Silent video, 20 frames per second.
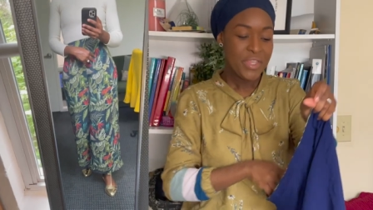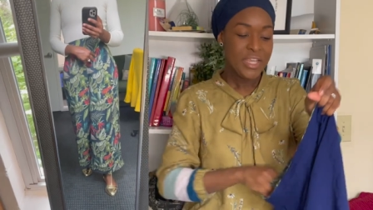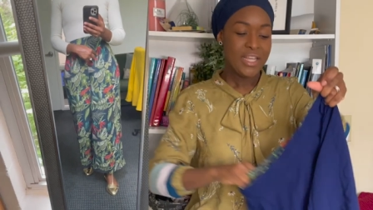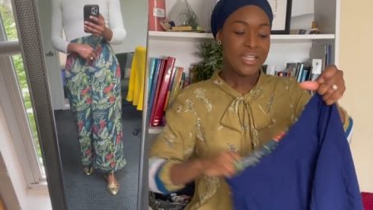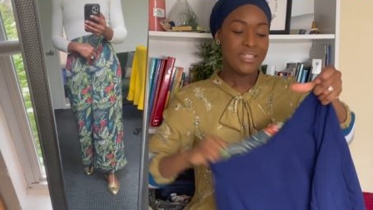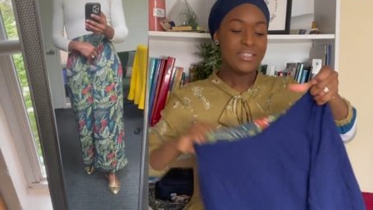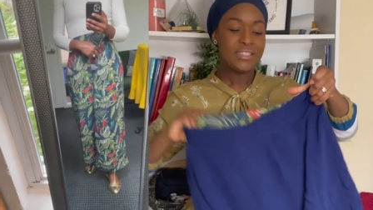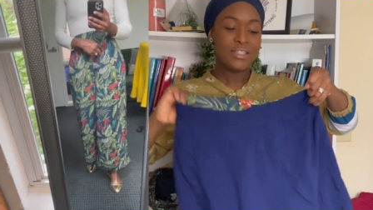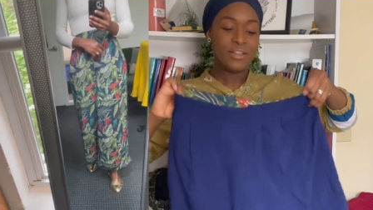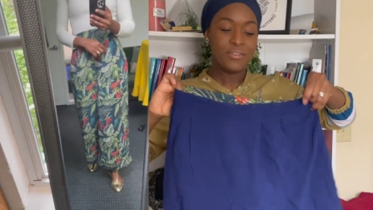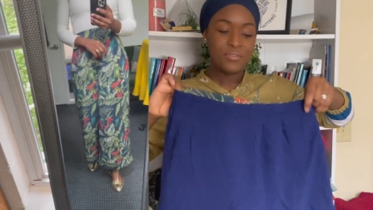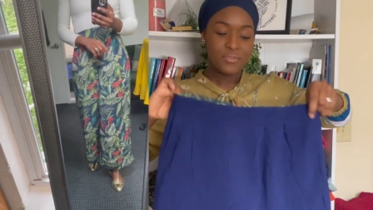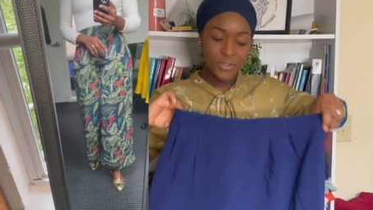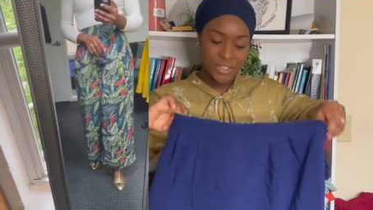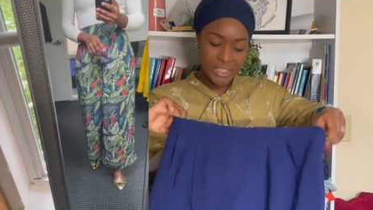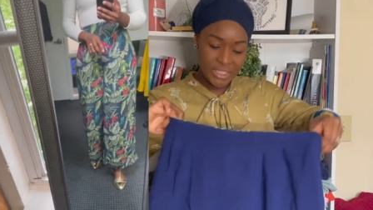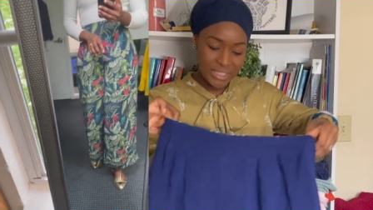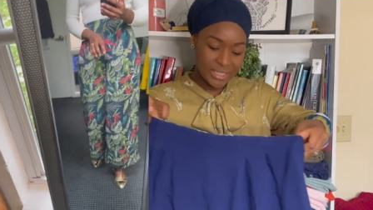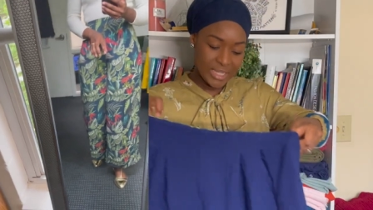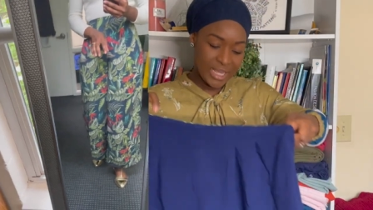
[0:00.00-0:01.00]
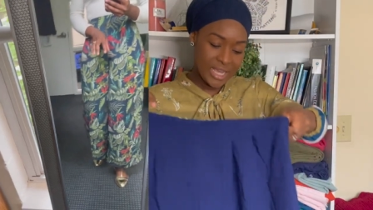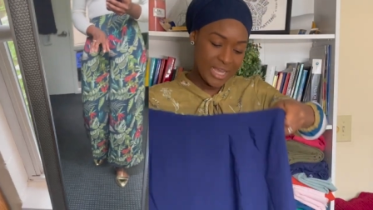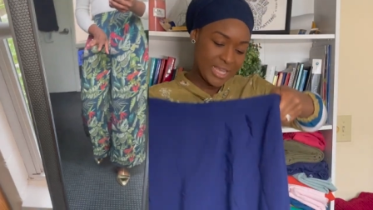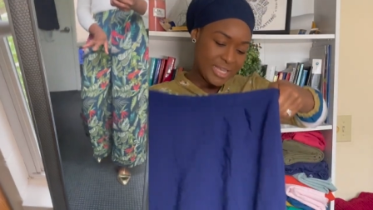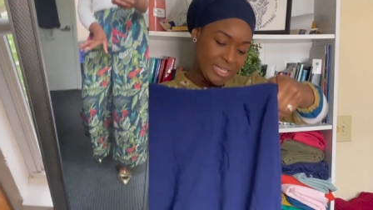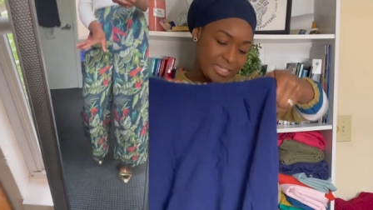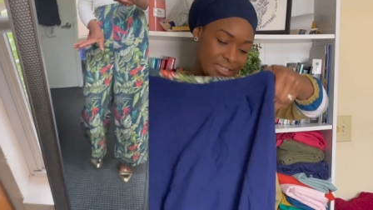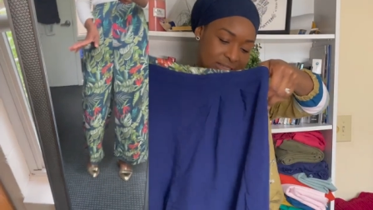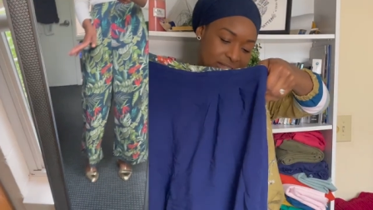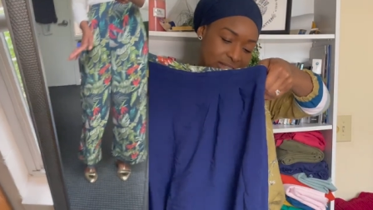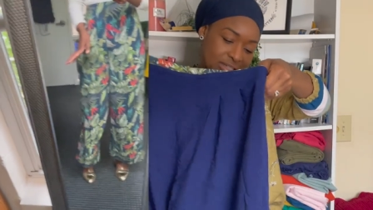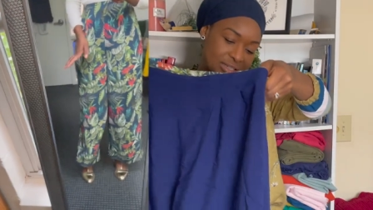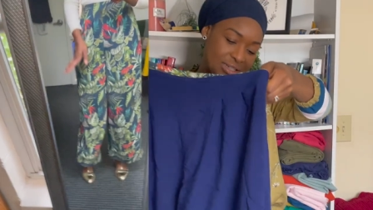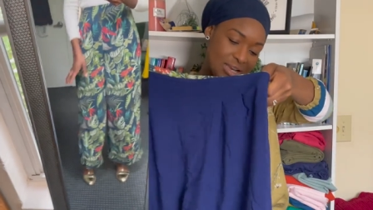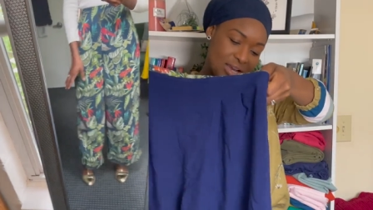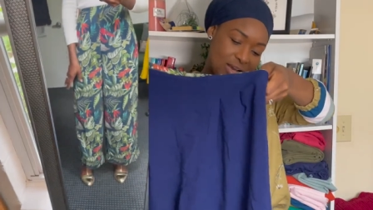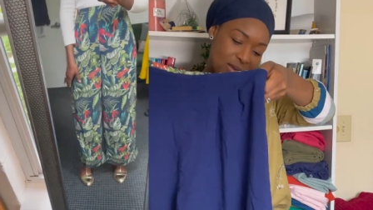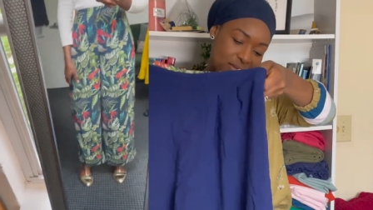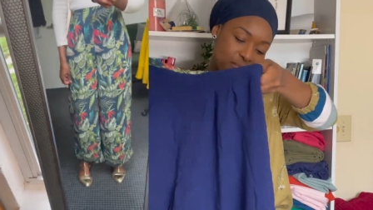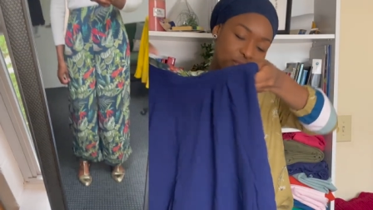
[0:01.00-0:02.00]
It's fully lined
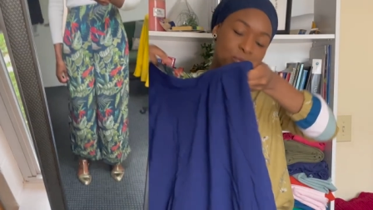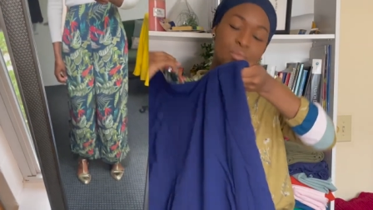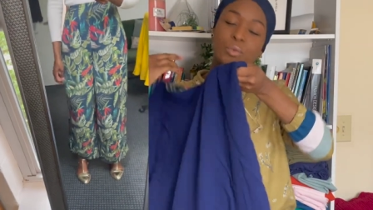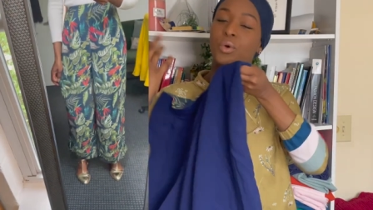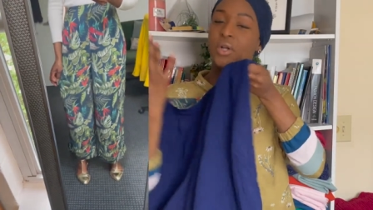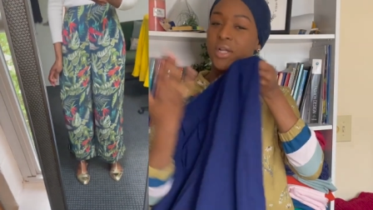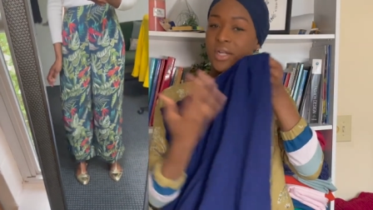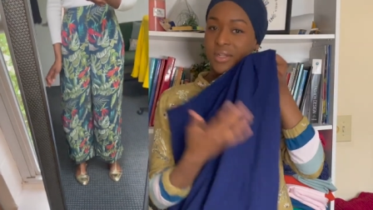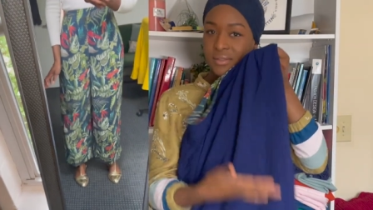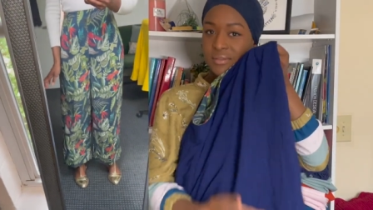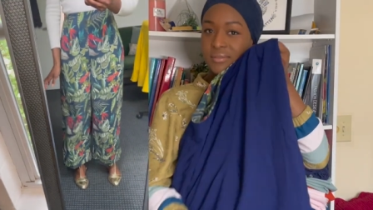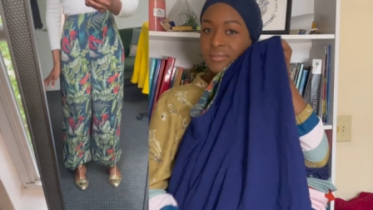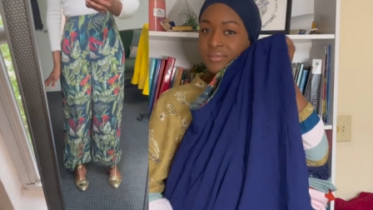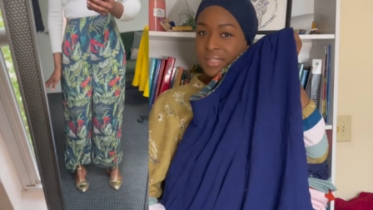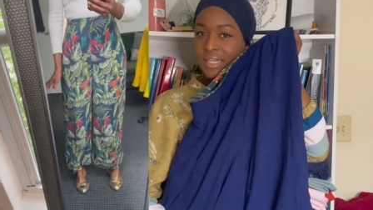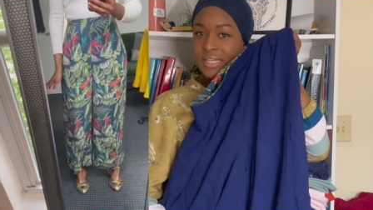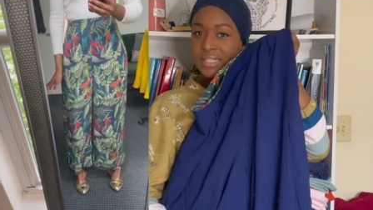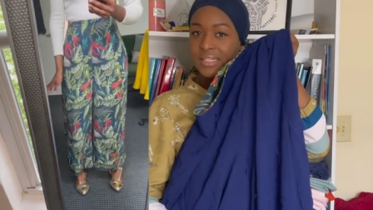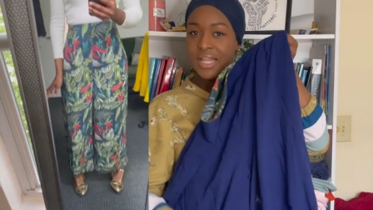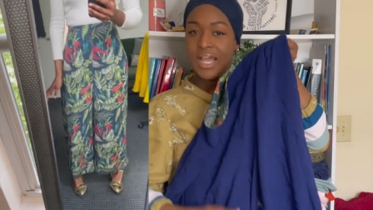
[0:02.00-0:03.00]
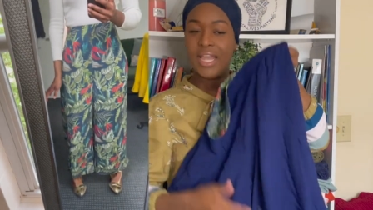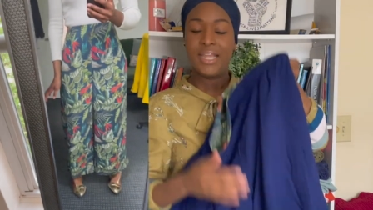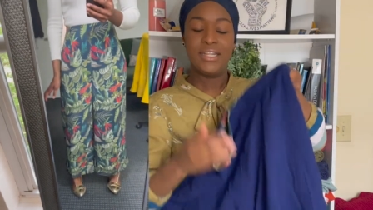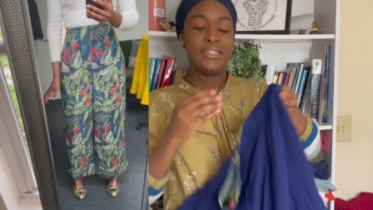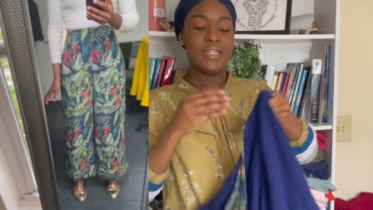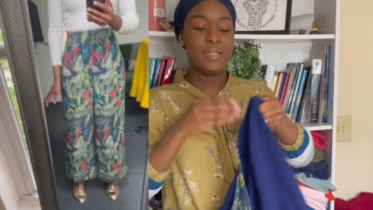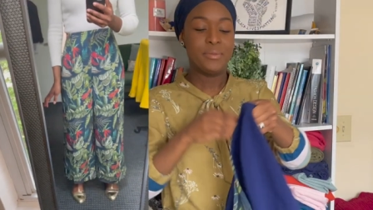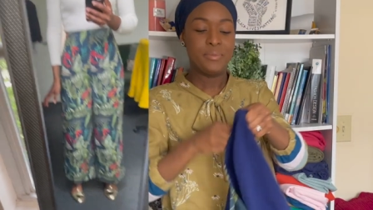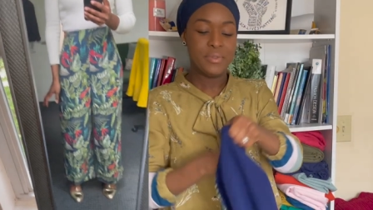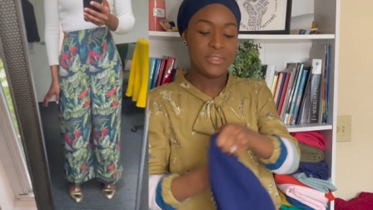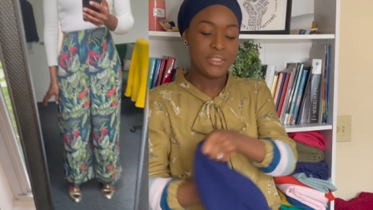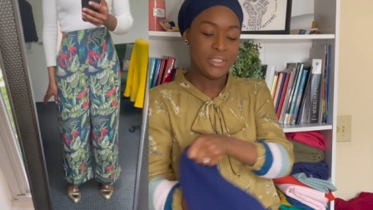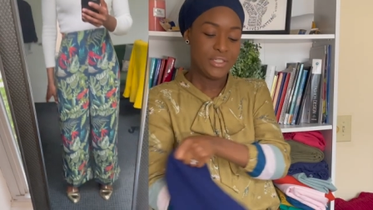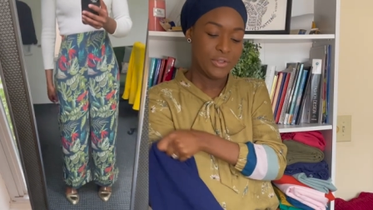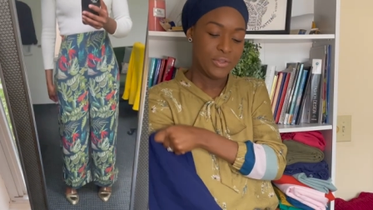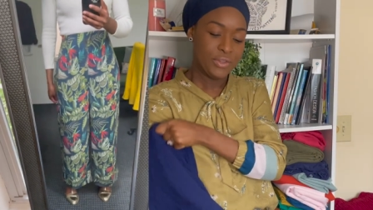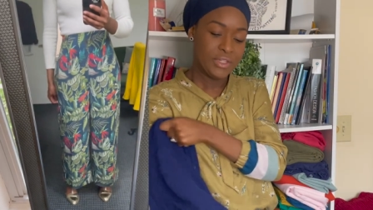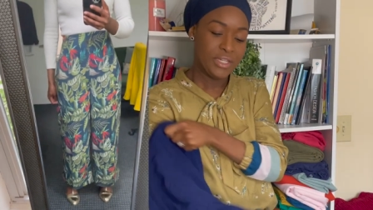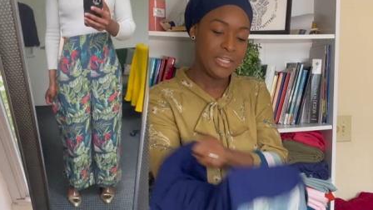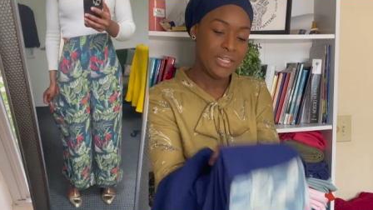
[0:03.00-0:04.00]
um, or like lined up
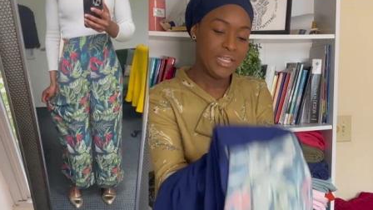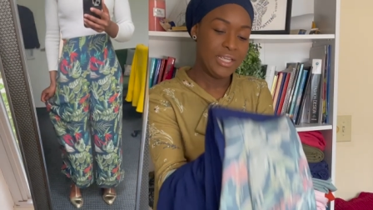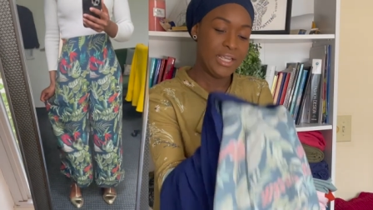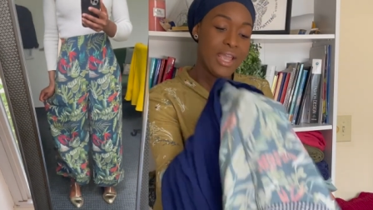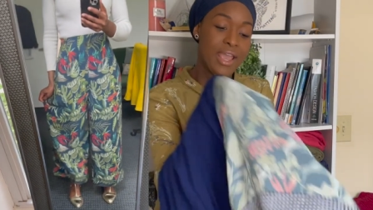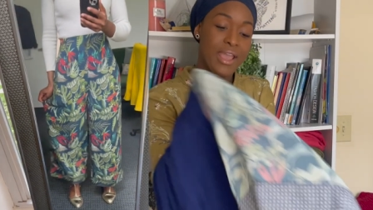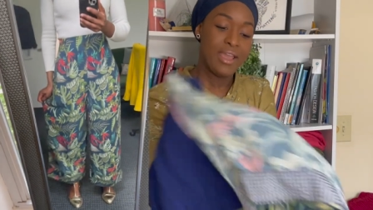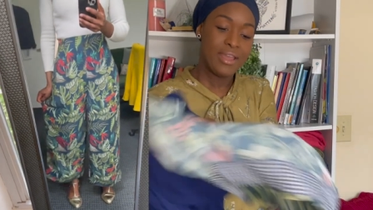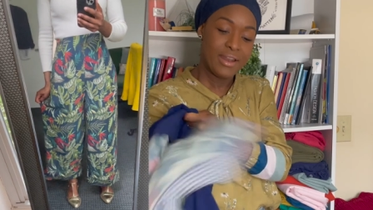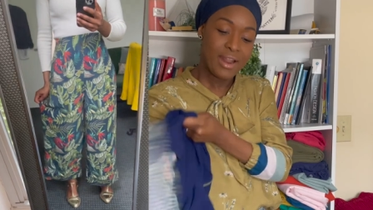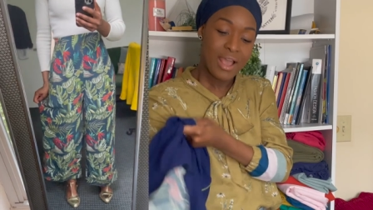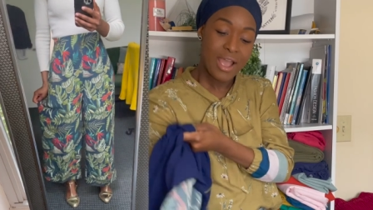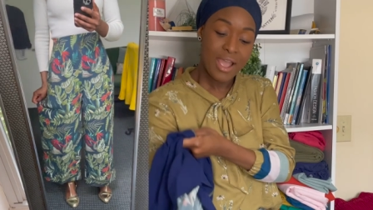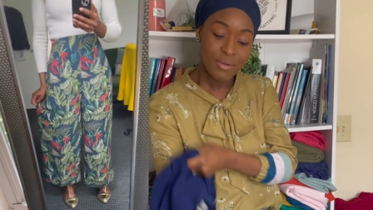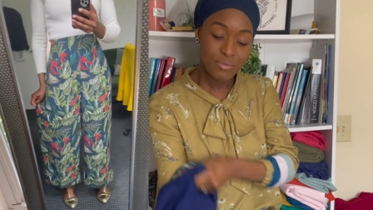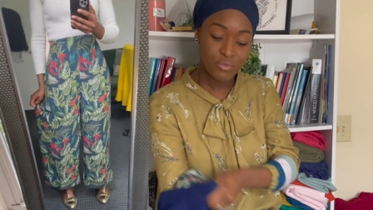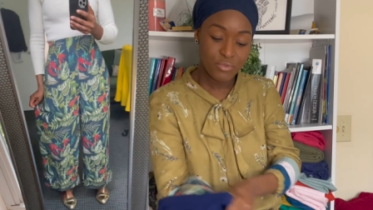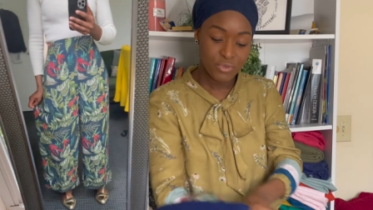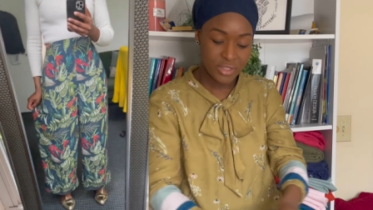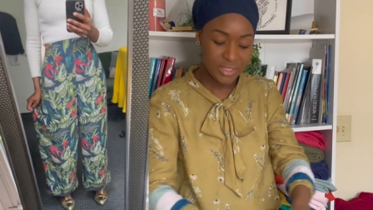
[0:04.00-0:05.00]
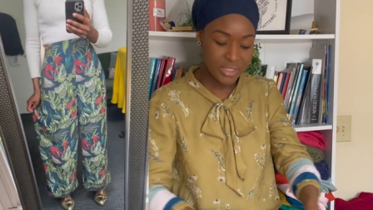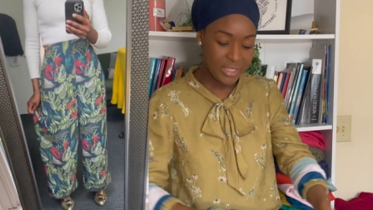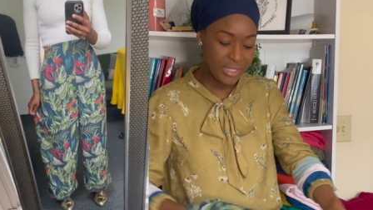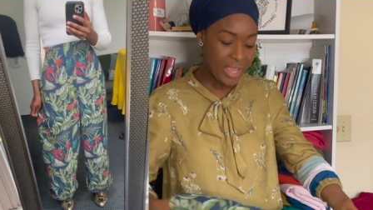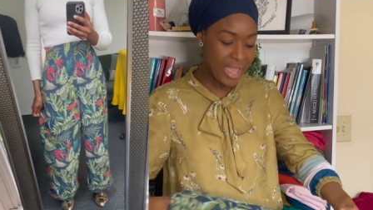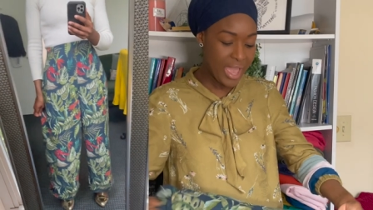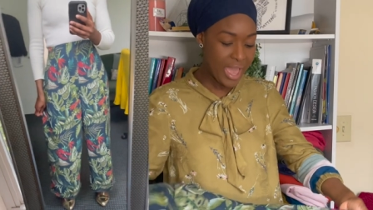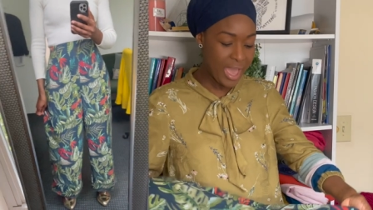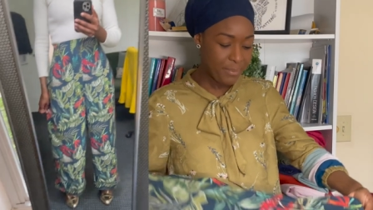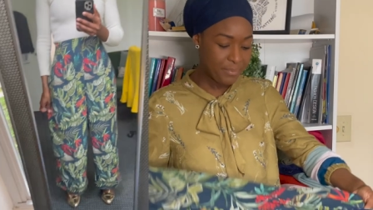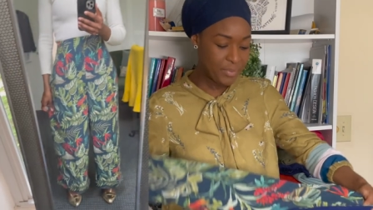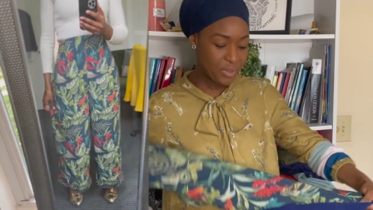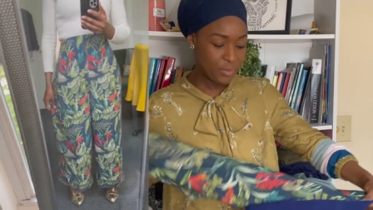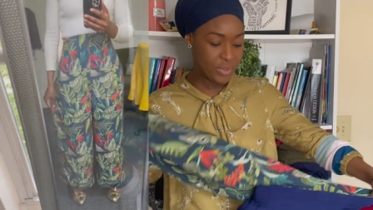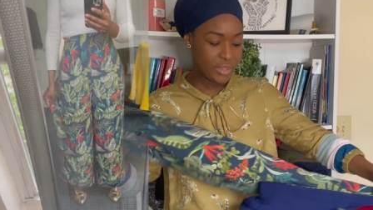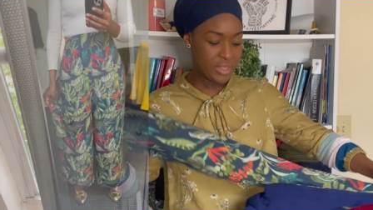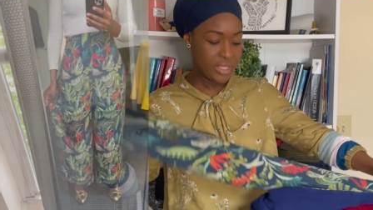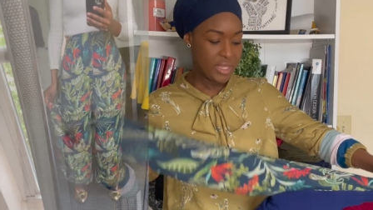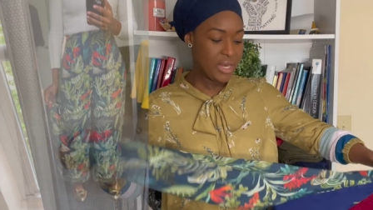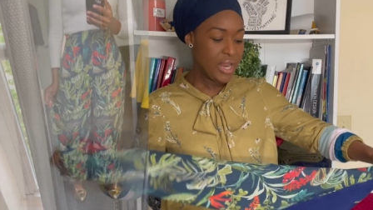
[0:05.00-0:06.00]
until the knee and I'm really happy
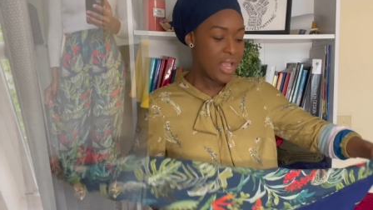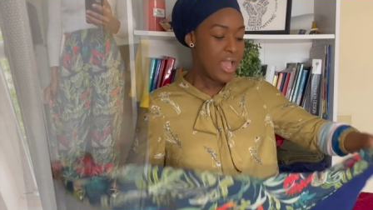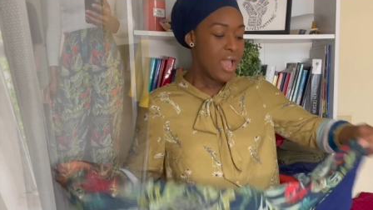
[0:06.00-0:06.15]
with it.